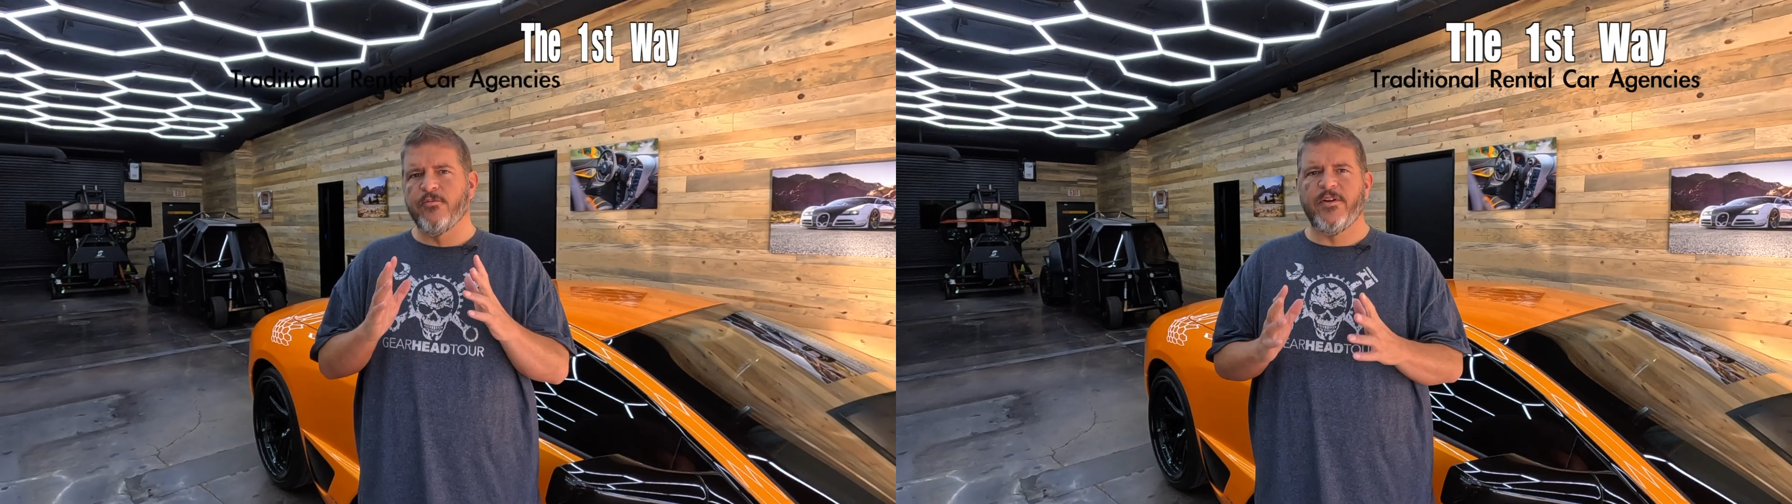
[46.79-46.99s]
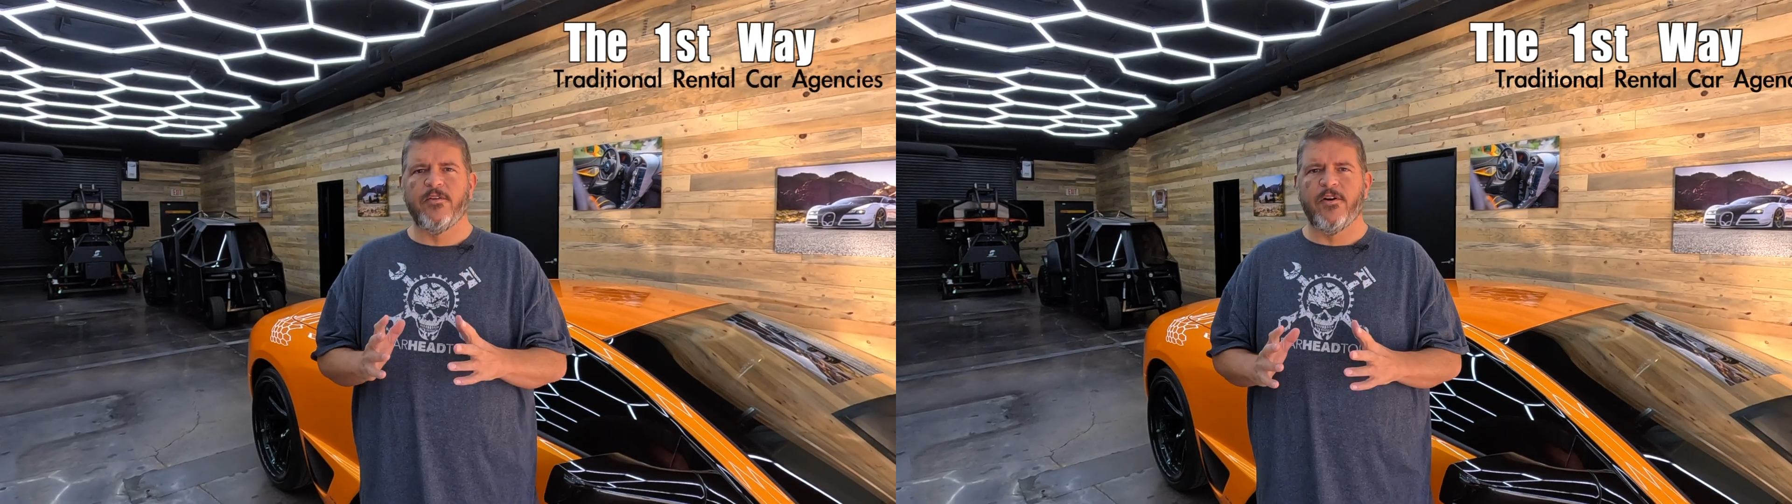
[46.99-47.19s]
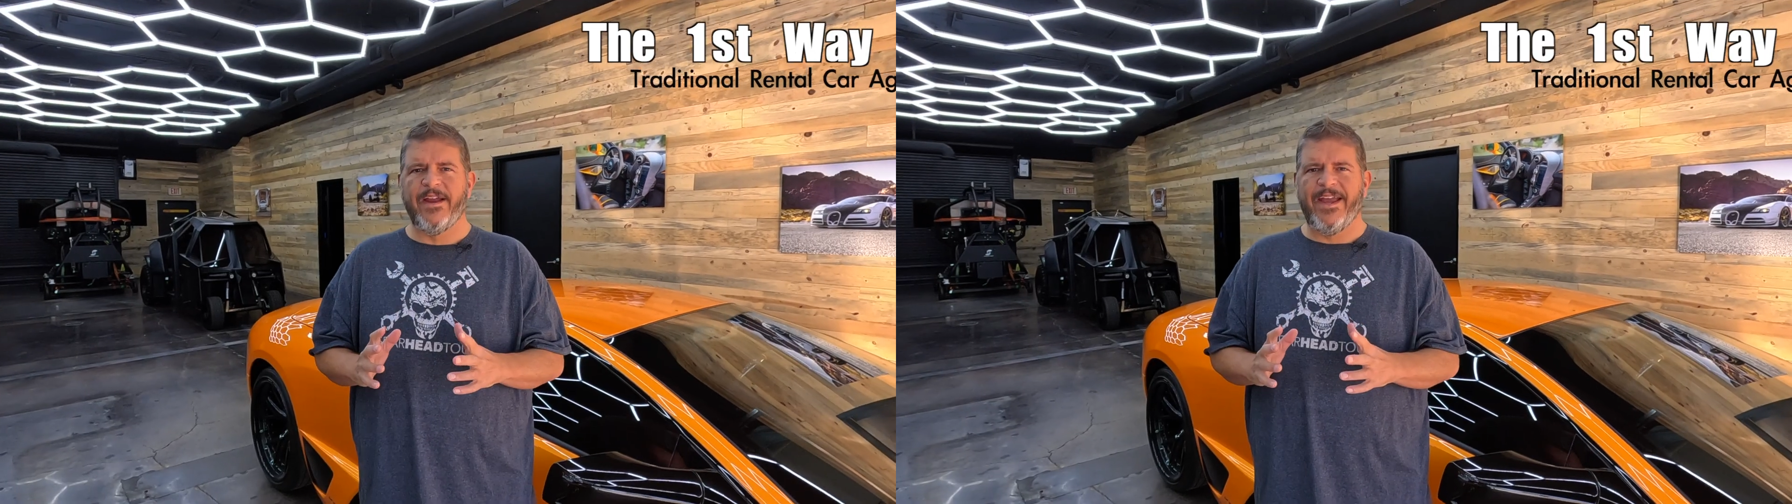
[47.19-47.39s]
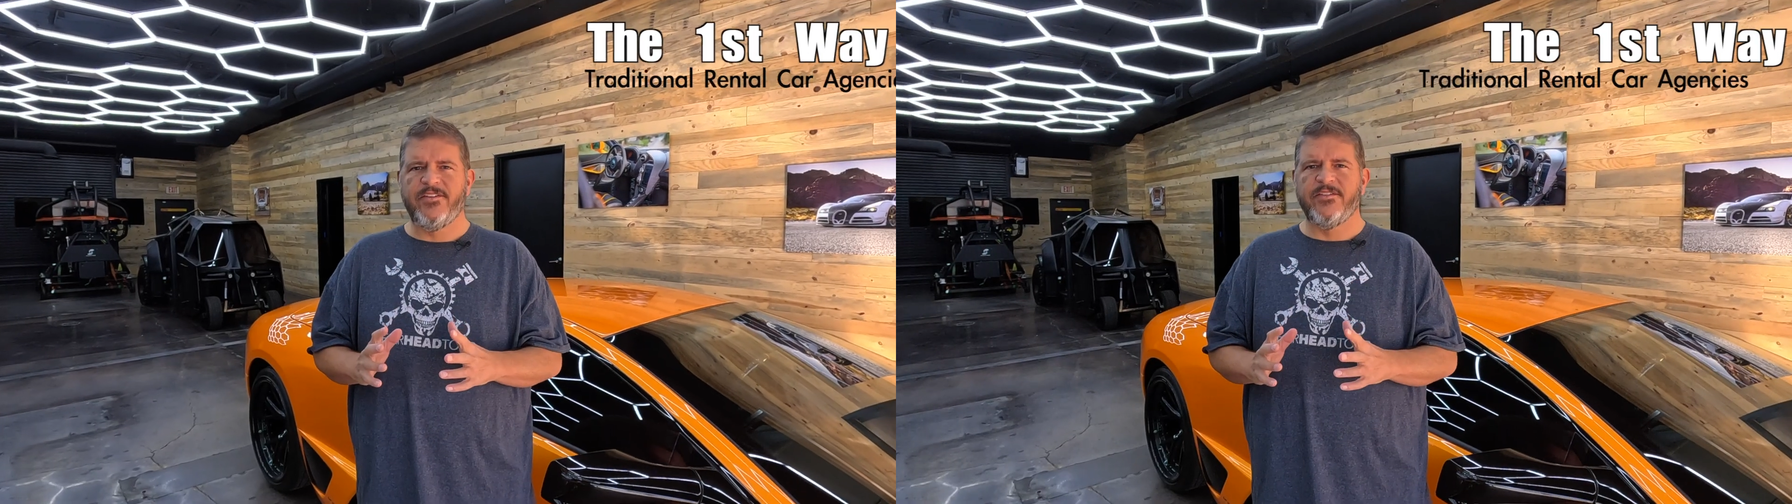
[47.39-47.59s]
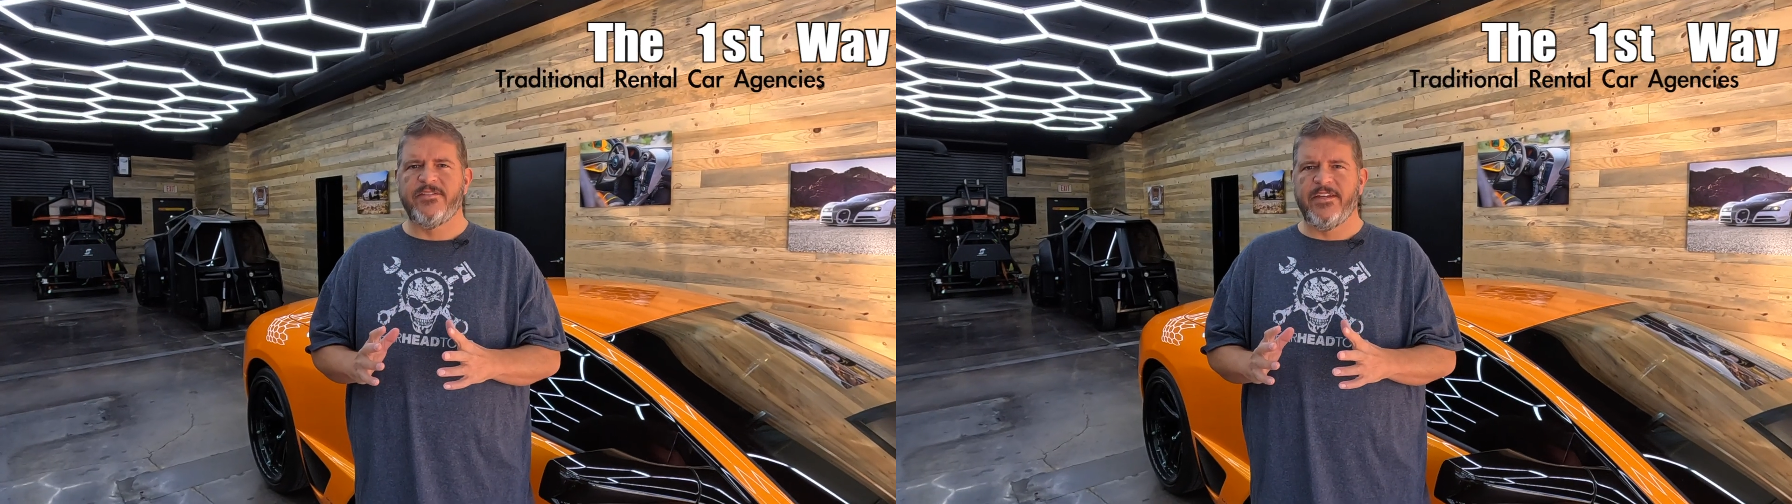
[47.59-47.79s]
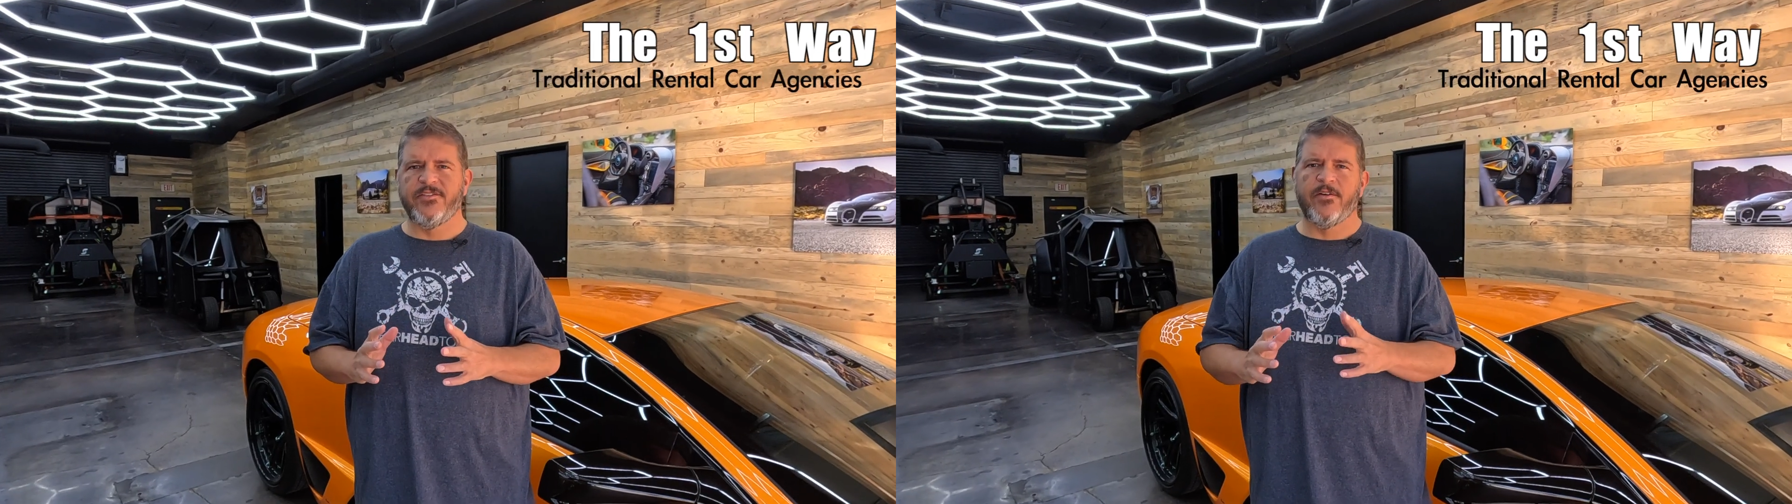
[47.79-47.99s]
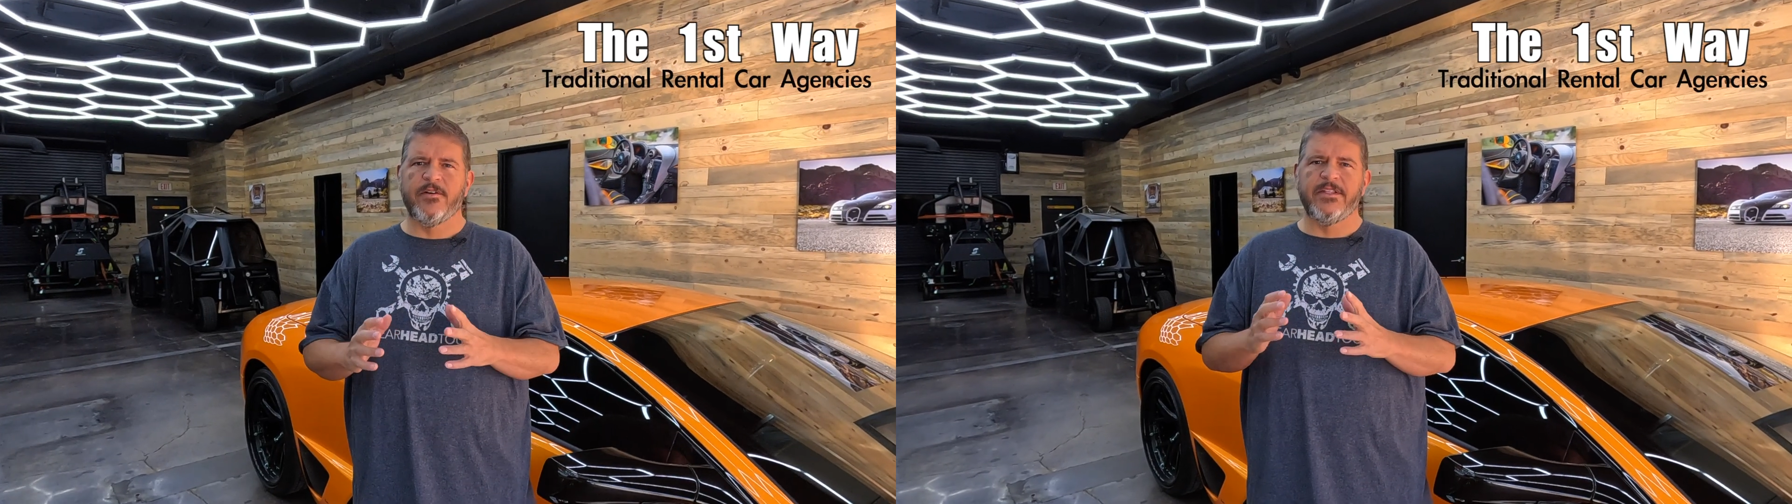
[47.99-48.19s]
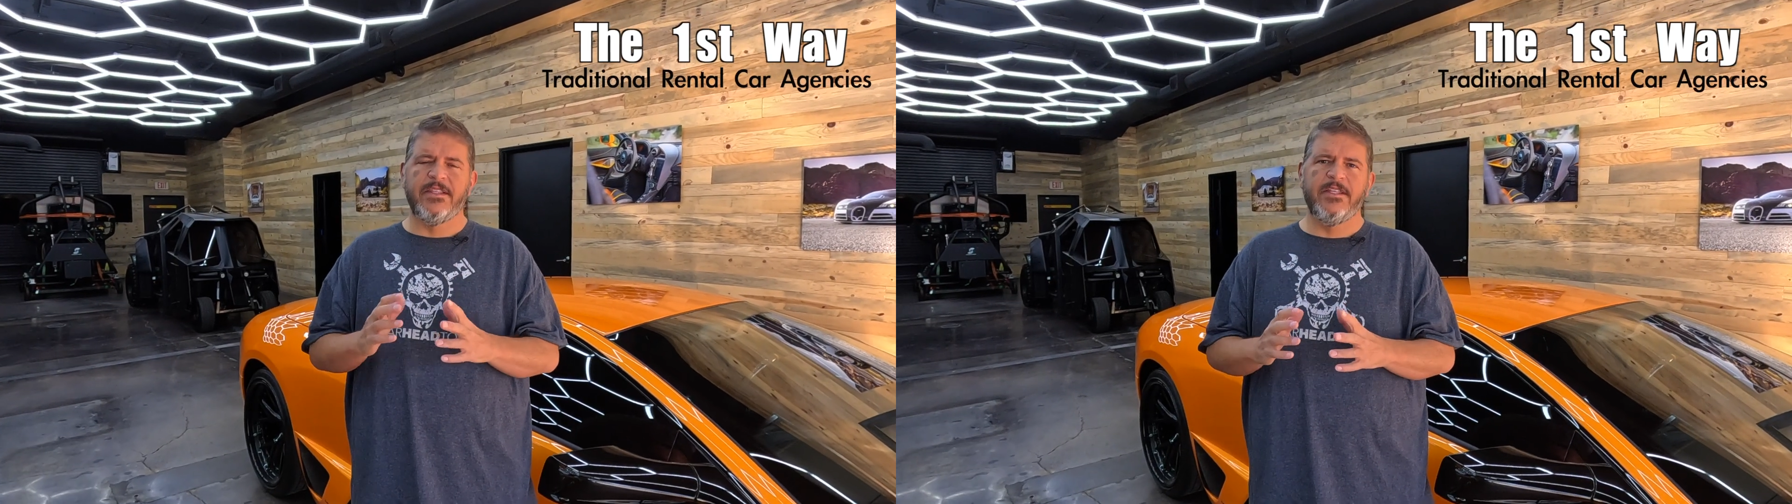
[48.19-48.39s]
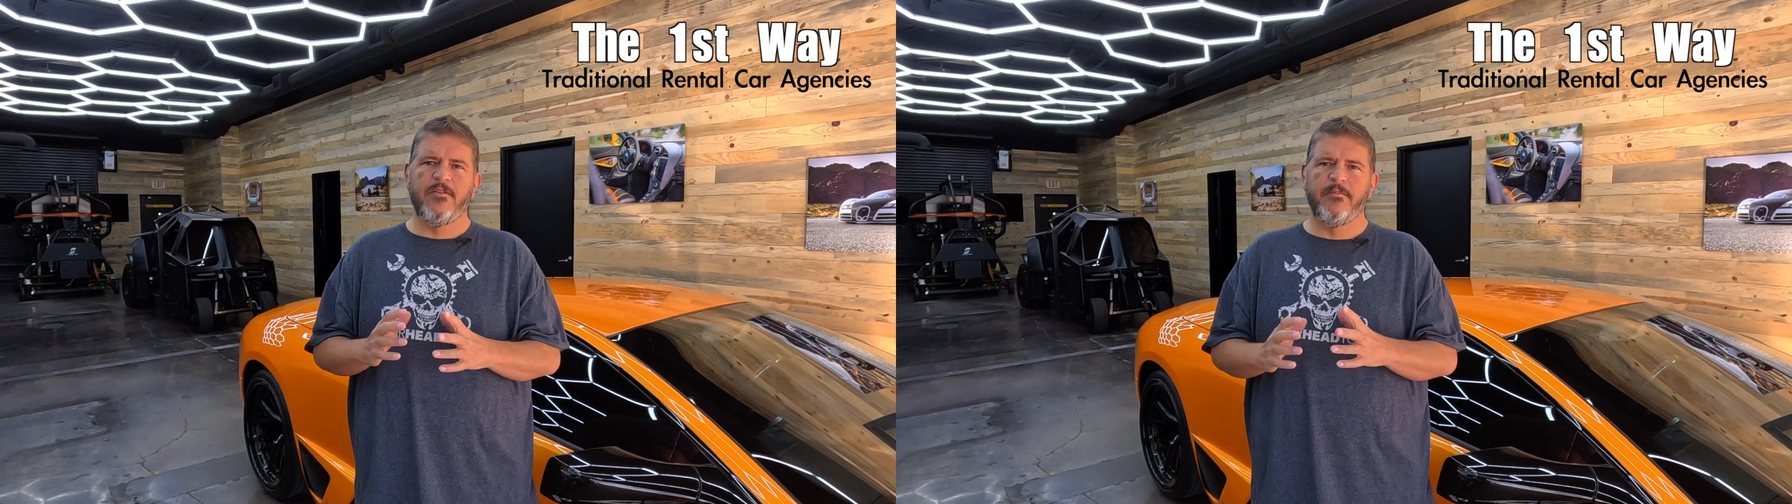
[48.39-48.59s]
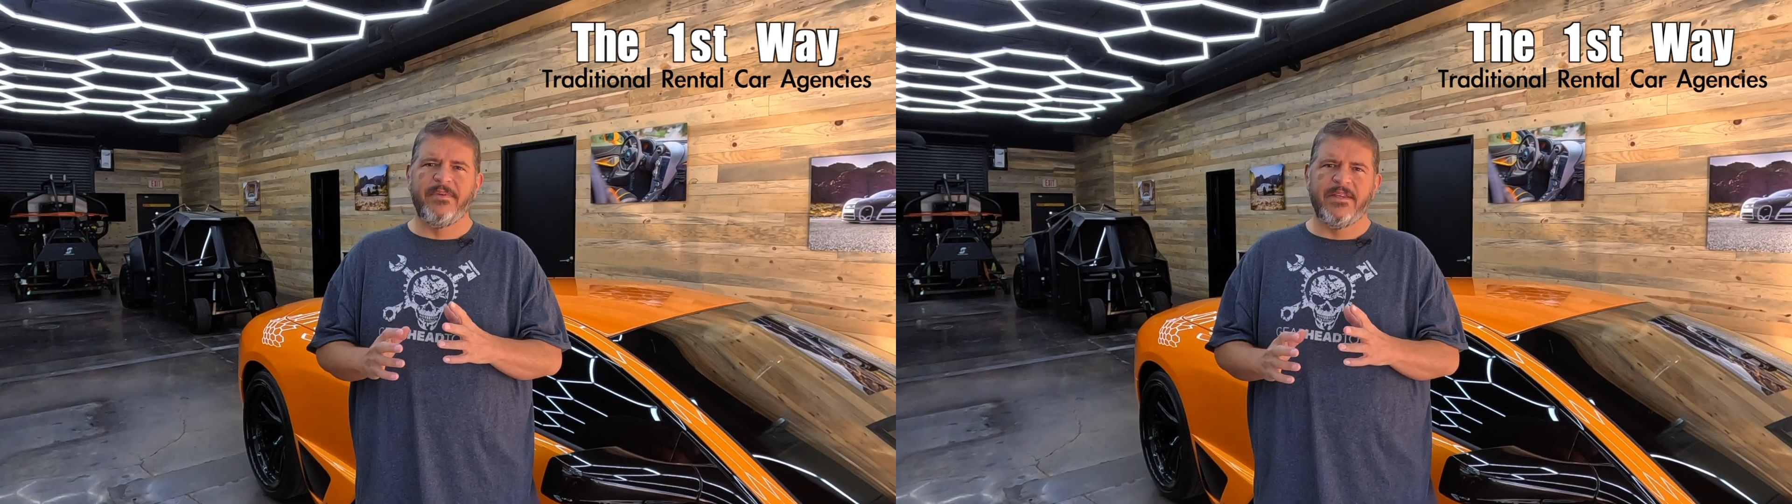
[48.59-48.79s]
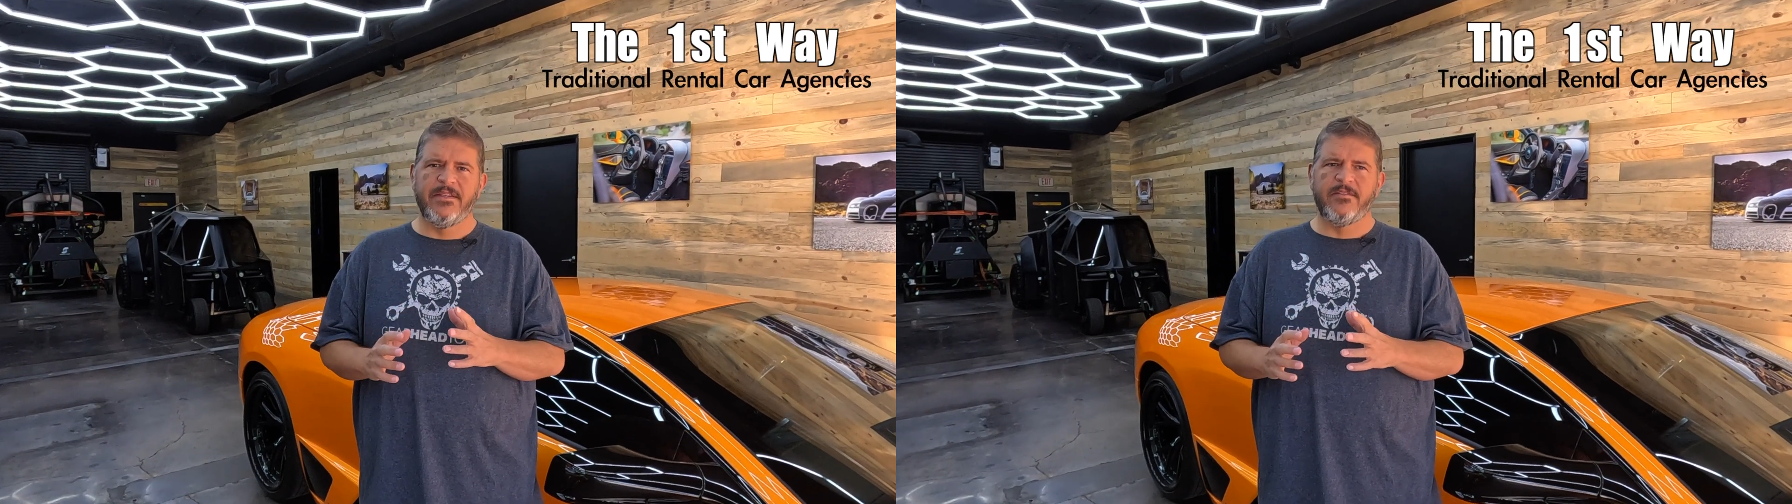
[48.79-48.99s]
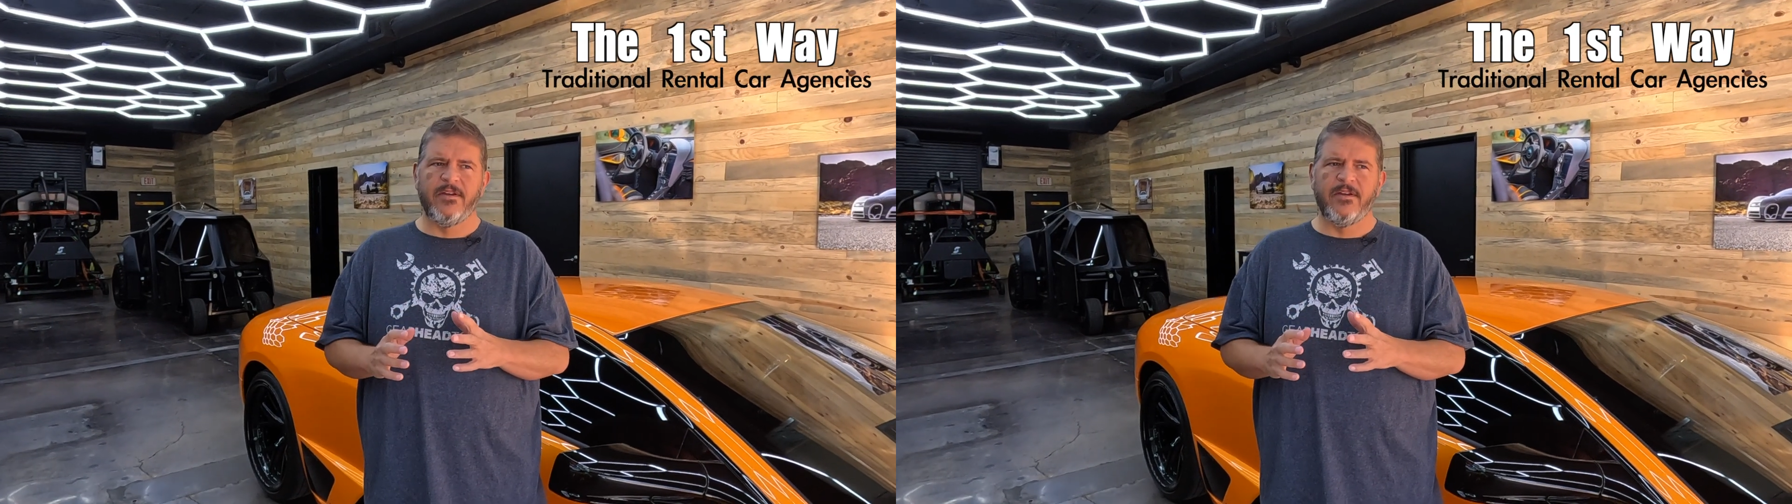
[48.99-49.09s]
rental car agencies are a little bit